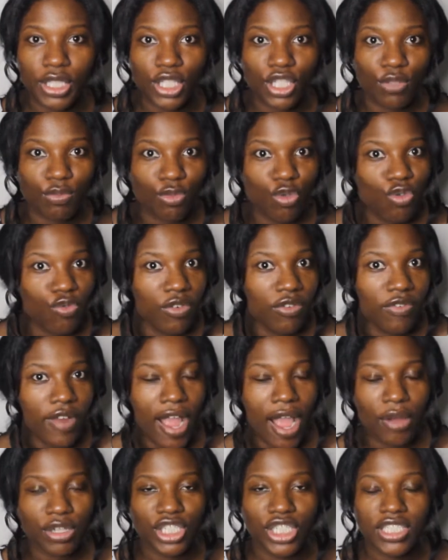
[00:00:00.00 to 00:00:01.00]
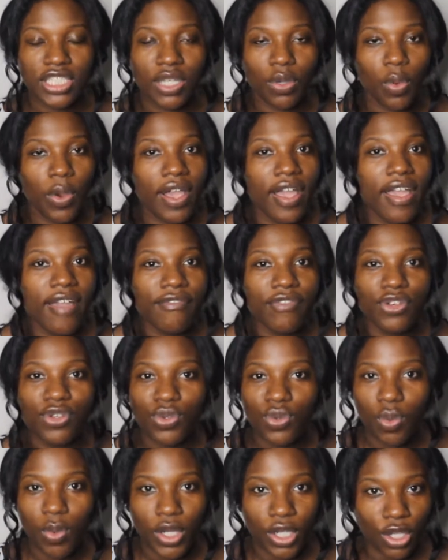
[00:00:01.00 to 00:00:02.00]
and to move around? She said, wherever
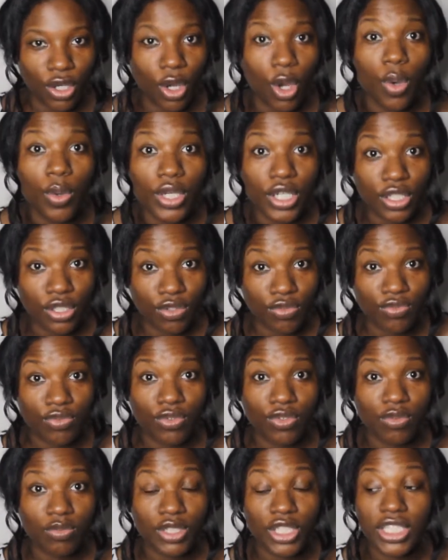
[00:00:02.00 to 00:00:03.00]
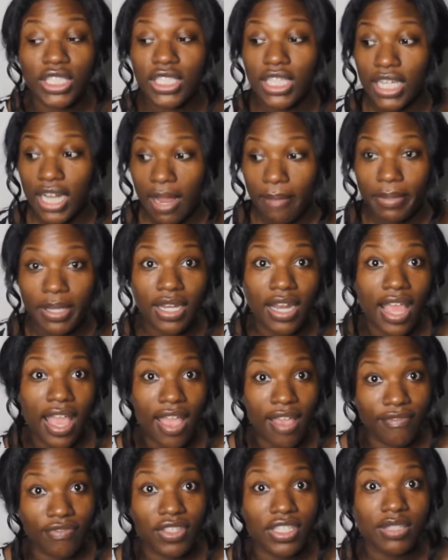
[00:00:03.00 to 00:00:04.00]
you want to go in this room, she said, I'm going to
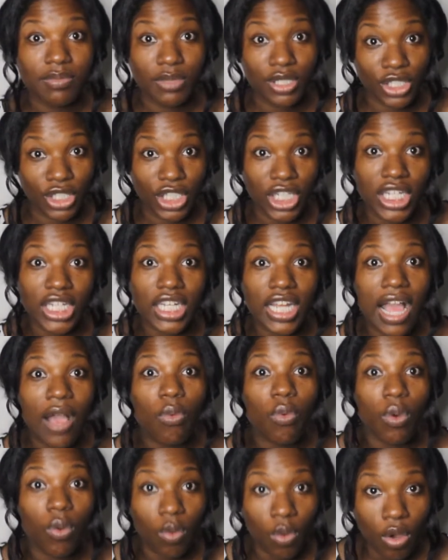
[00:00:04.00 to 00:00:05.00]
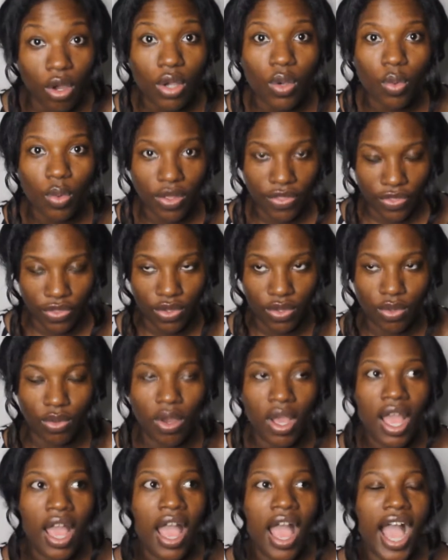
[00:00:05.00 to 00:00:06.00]
have this machine and I will walk with you.
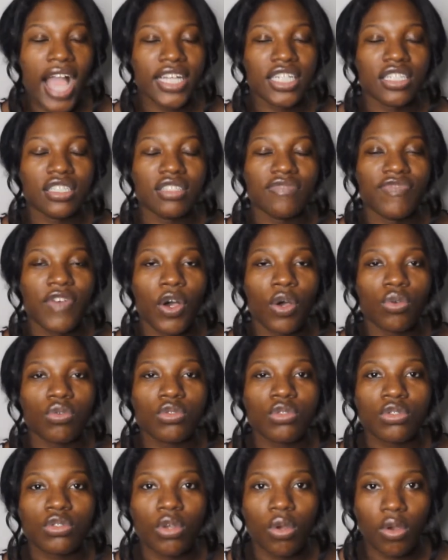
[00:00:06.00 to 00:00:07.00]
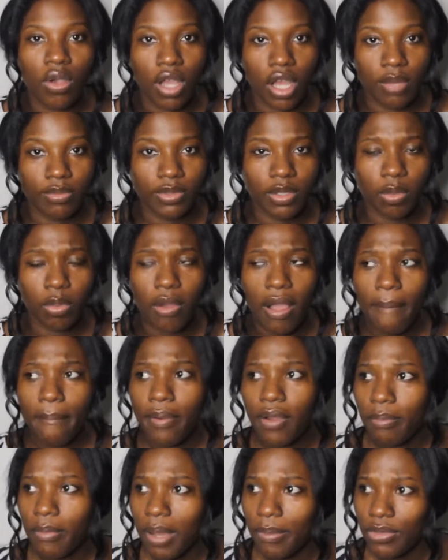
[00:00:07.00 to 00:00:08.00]
I just felt so comfortable. I
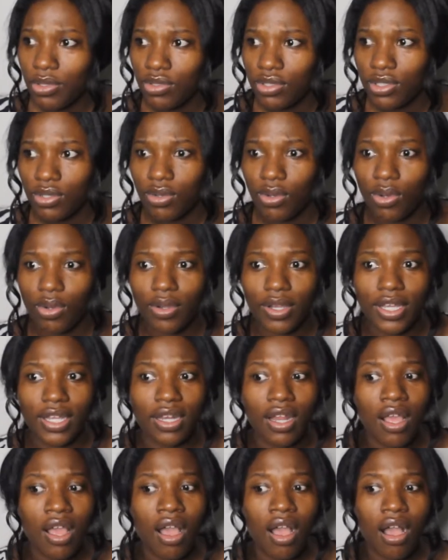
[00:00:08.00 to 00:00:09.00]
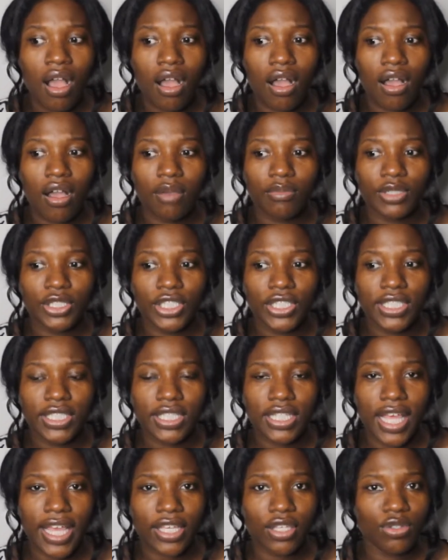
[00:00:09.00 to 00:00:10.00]
put my music on.
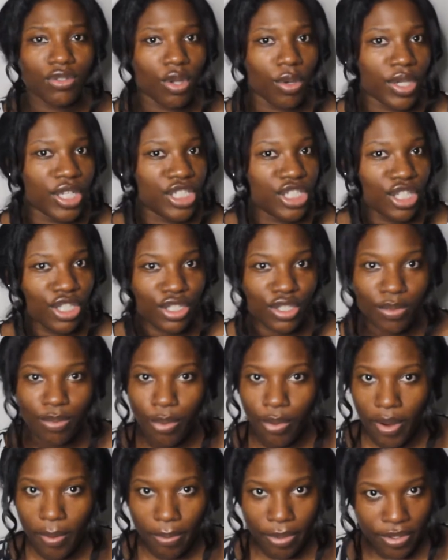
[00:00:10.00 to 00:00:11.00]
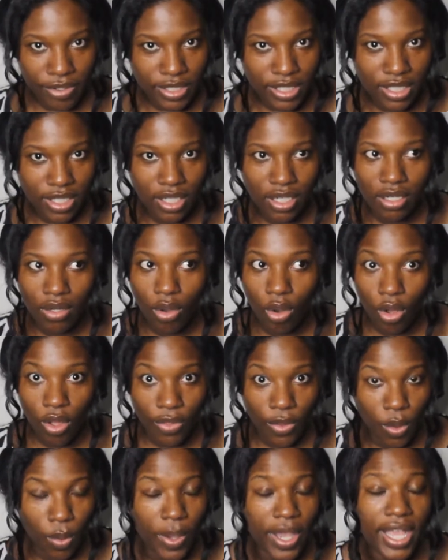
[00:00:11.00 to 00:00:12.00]
She's like, you know, is your support person
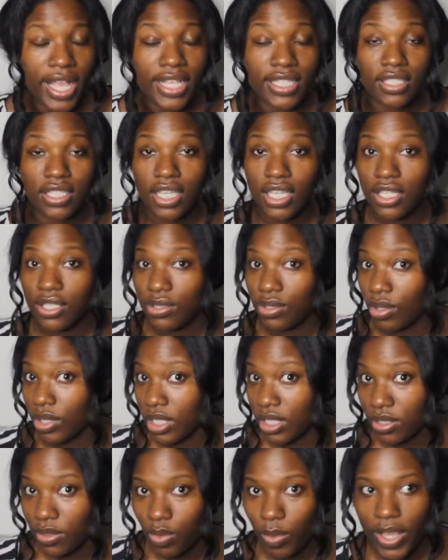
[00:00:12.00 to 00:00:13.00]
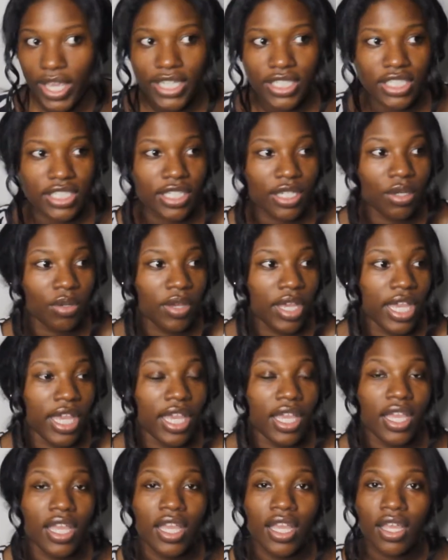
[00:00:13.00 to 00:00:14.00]
on the way? I said, he's on his way. She said,
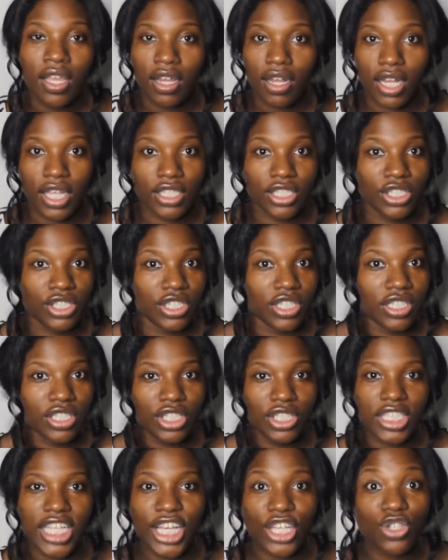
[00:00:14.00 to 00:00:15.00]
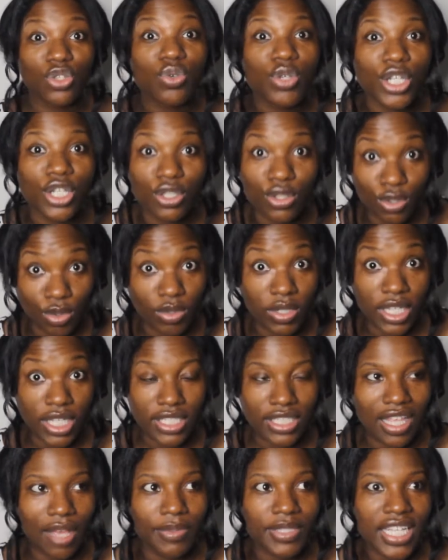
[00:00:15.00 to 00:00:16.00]
okay, let's just, she's like, you can do
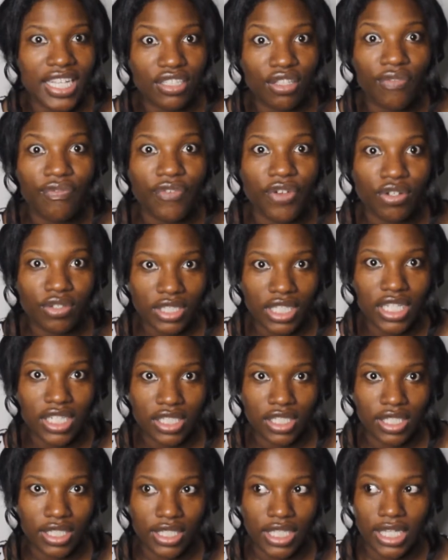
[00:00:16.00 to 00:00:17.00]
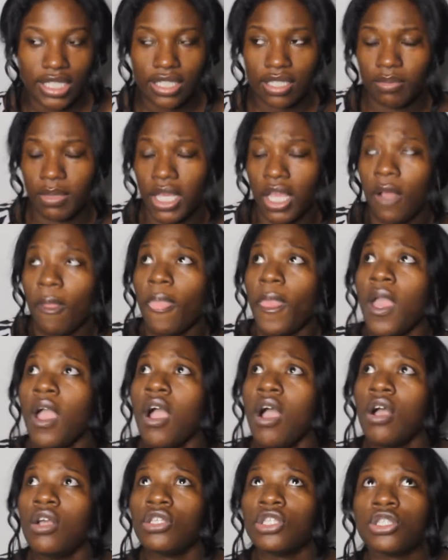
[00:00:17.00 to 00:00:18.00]
this. That was like the first thing she said to me.
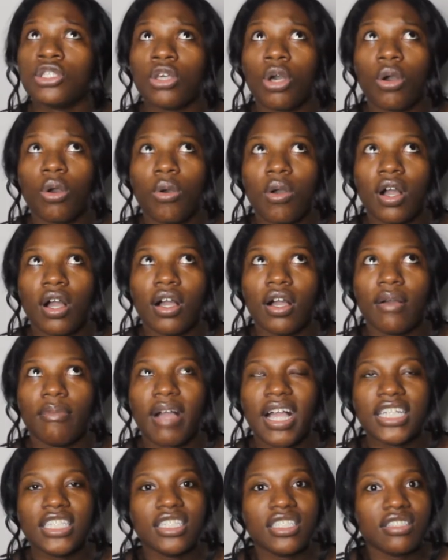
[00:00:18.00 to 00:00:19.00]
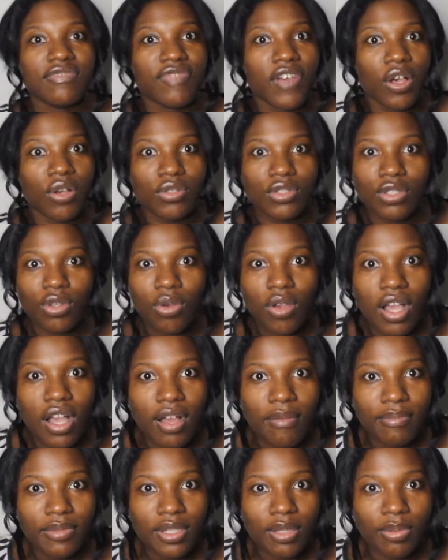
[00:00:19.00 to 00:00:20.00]
So I just felt so
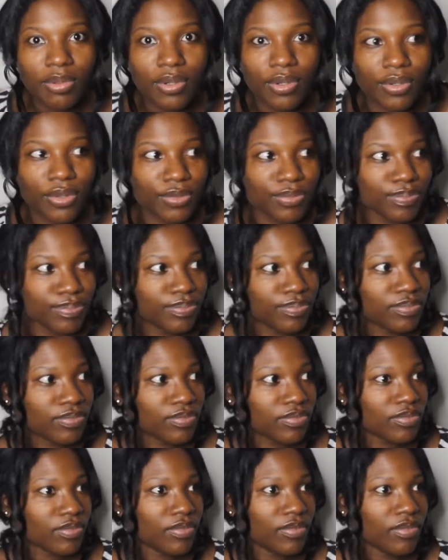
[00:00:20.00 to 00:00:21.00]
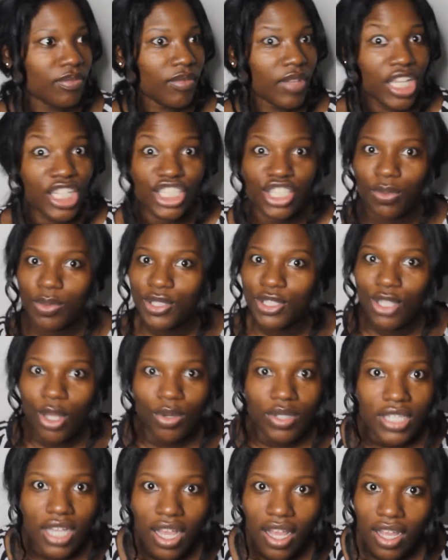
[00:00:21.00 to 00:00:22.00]
comfortable. And she was
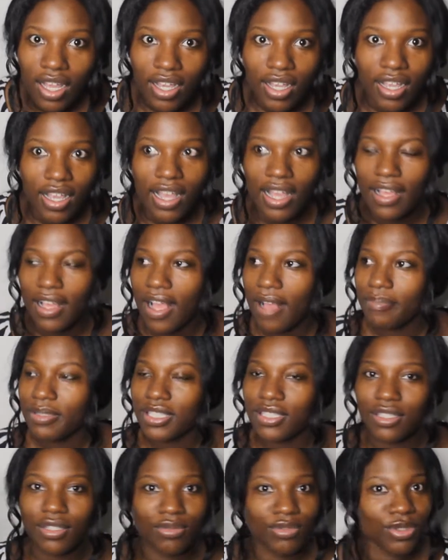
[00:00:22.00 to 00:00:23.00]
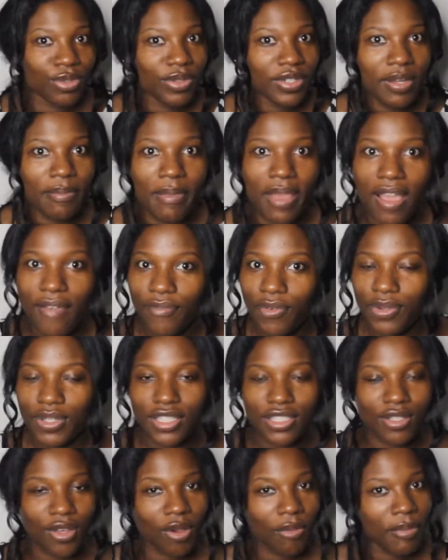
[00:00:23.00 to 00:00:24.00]
so young. I'm still doing the math on
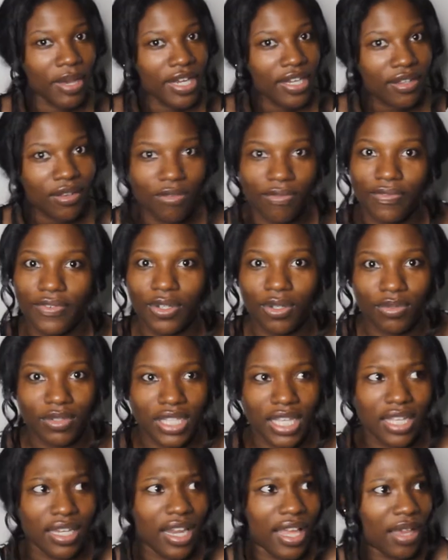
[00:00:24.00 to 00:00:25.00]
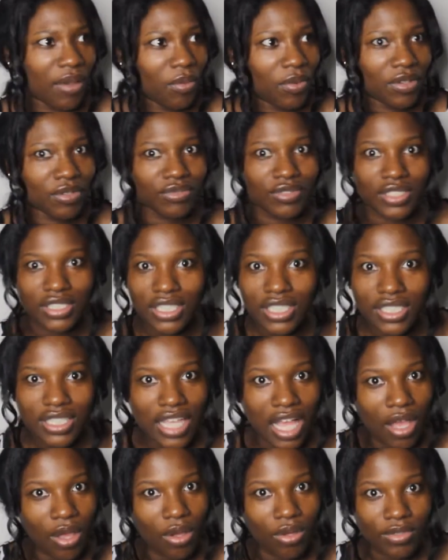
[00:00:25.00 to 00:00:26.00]
this whole medical field thing. Like, well, geez,
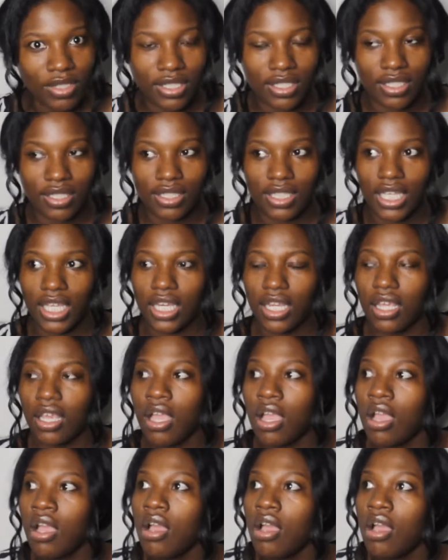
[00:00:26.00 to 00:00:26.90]
how old is this lady?